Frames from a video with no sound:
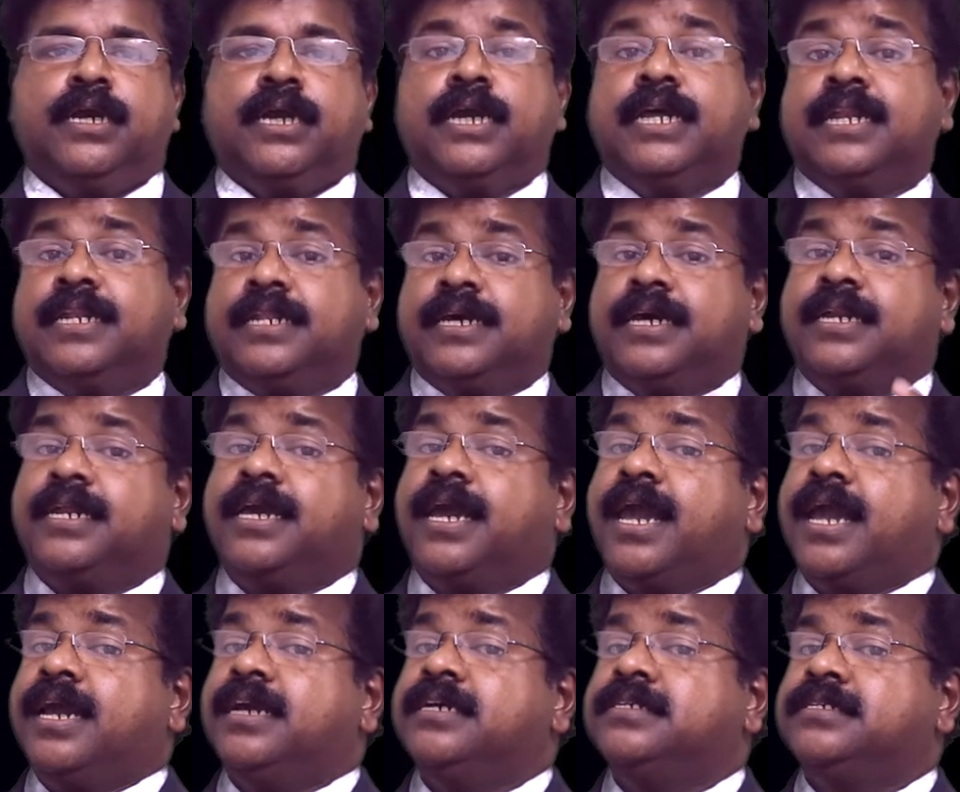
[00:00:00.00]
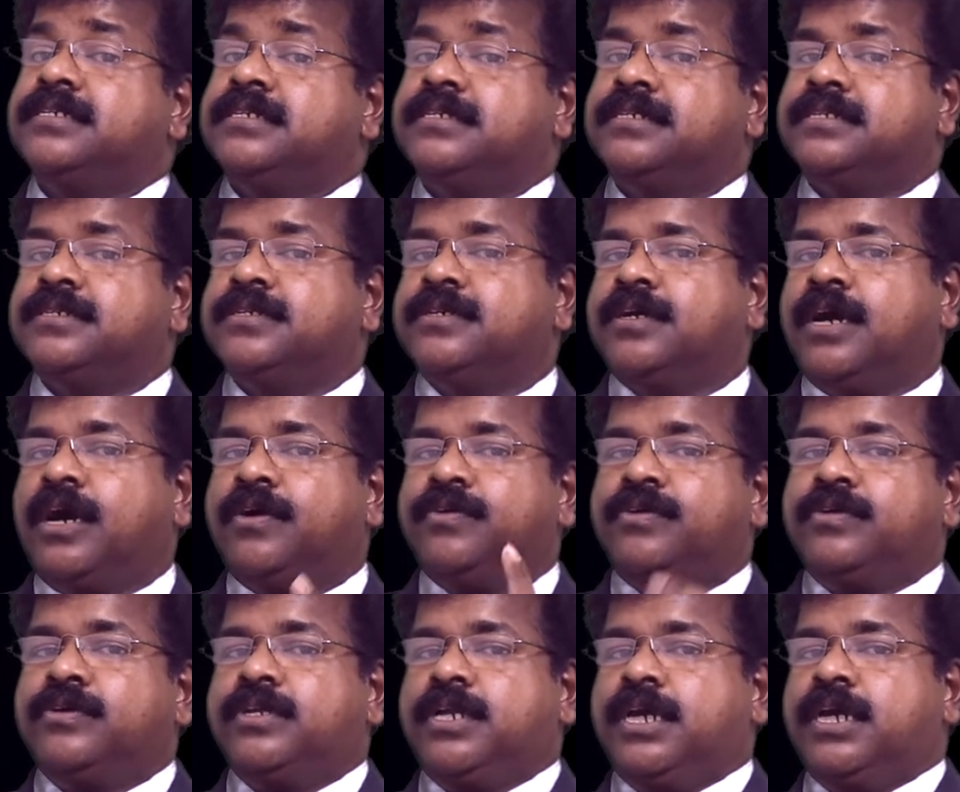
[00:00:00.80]
In that case, you
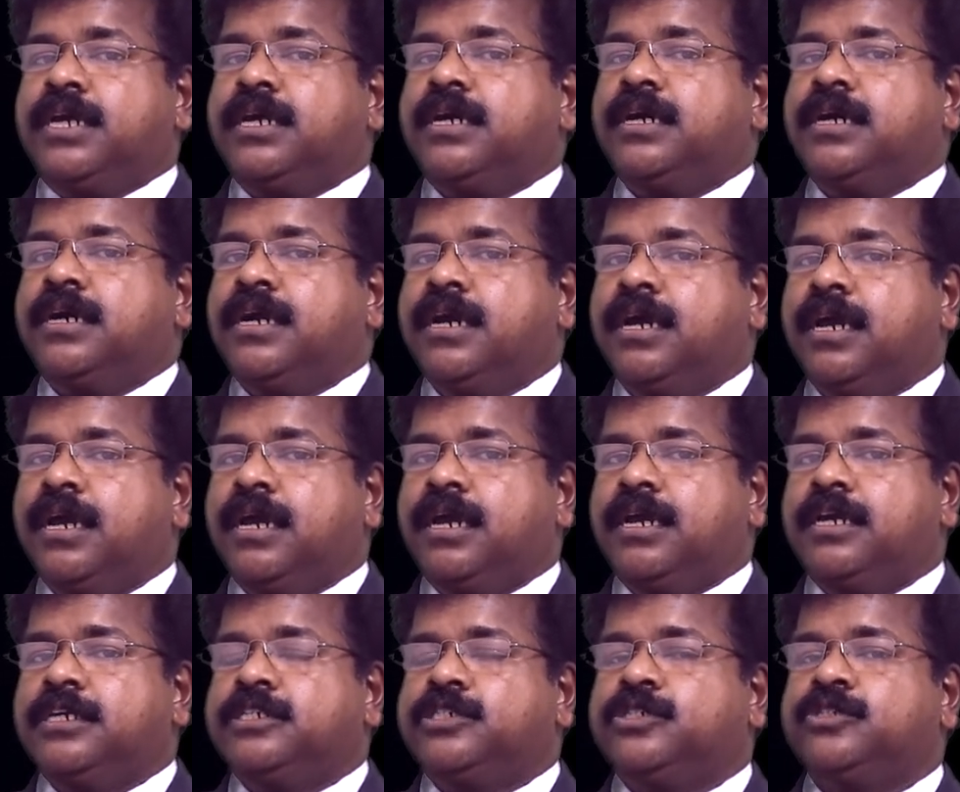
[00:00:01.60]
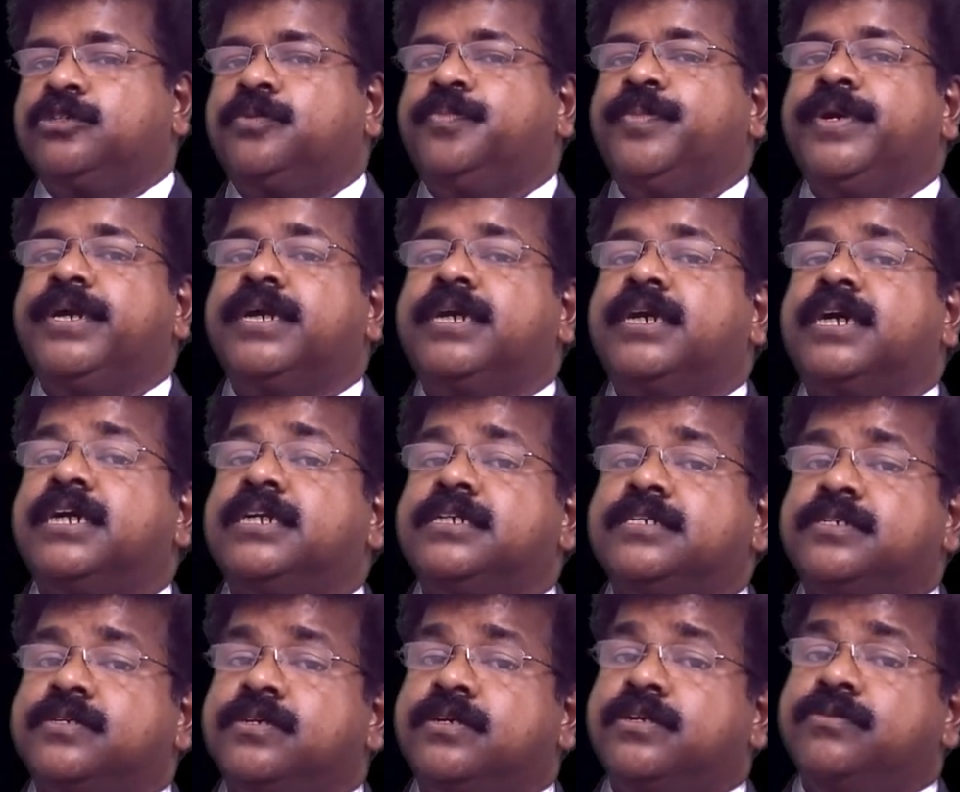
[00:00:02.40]
have to think it should be
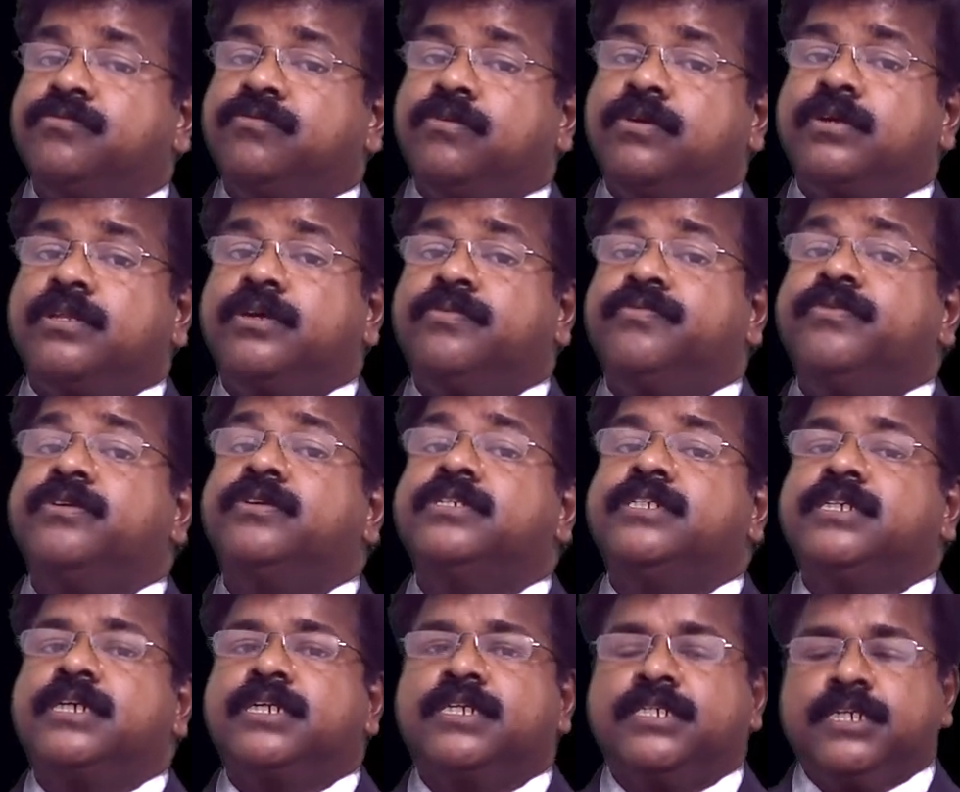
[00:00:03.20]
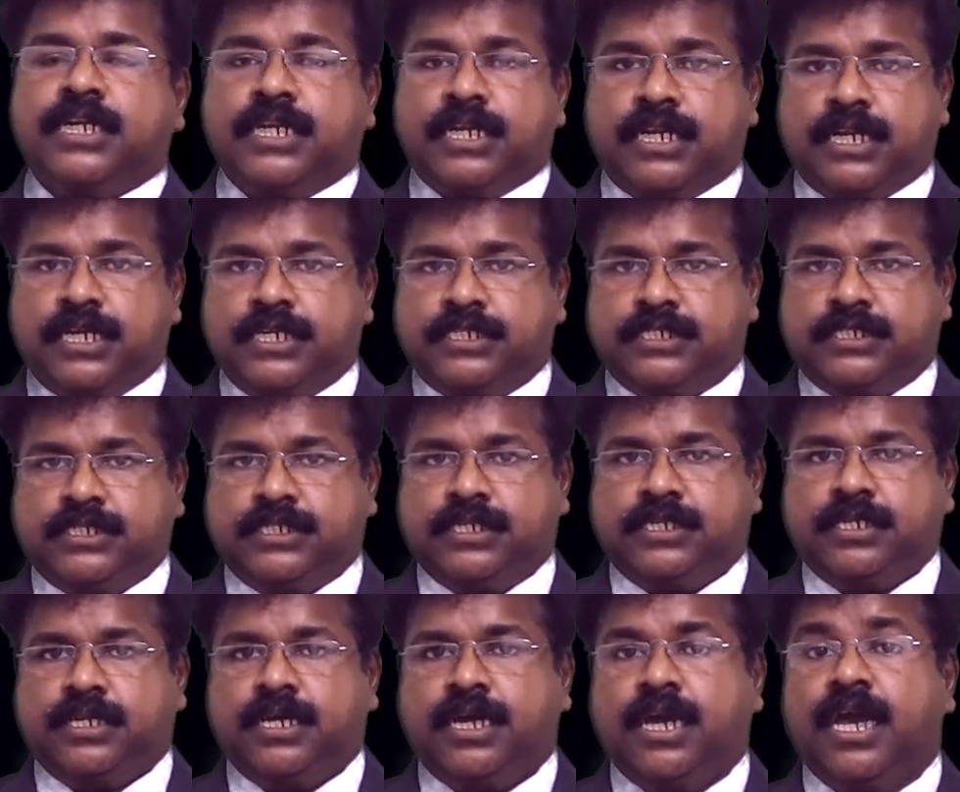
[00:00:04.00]
conserved for the future
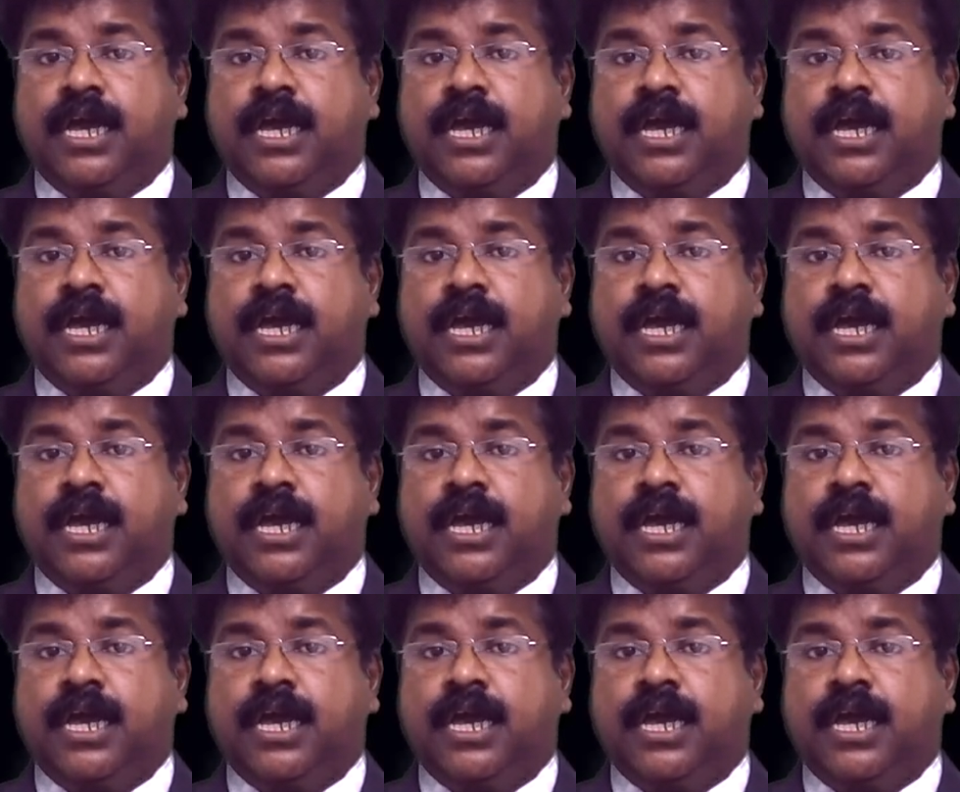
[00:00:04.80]
generation.